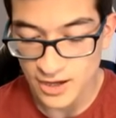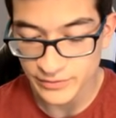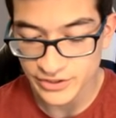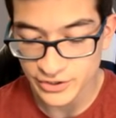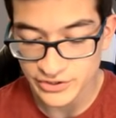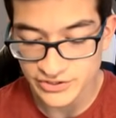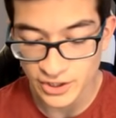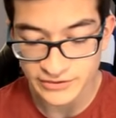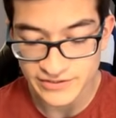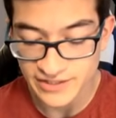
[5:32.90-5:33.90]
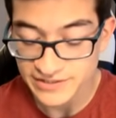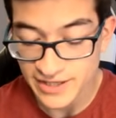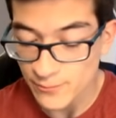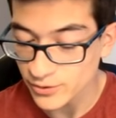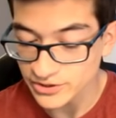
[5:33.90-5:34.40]
Well, we could start the six
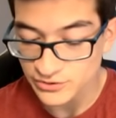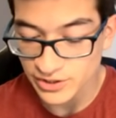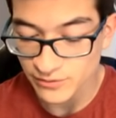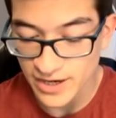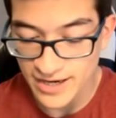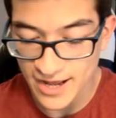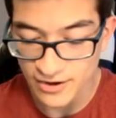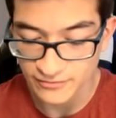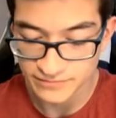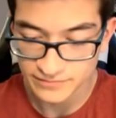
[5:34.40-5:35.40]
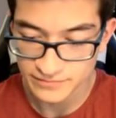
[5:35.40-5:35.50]
game winning streak right now